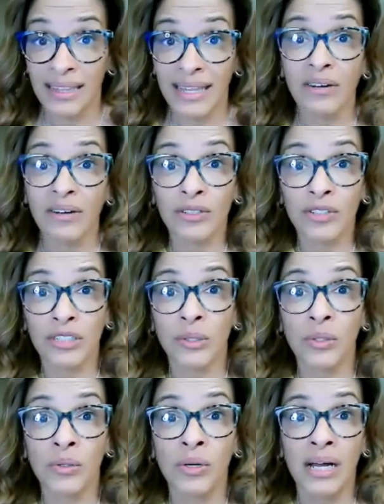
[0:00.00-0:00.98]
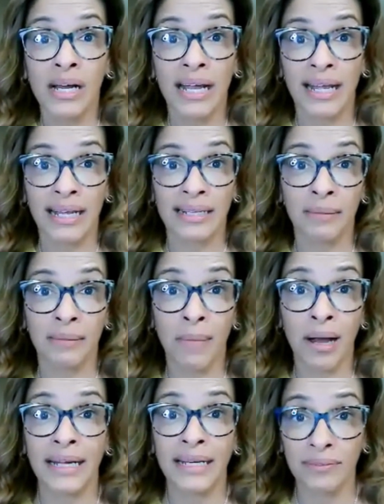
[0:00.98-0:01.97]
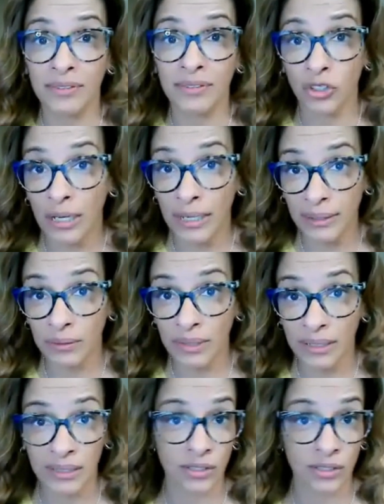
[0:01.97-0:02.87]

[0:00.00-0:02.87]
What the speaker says: they are still in the mind of a child.